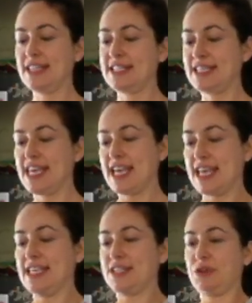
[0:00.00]
This
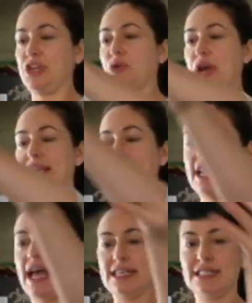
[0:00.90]
thing is really great
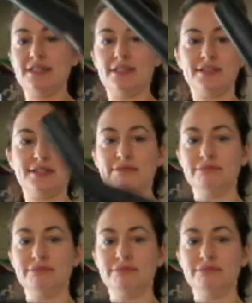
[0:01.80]
because it has this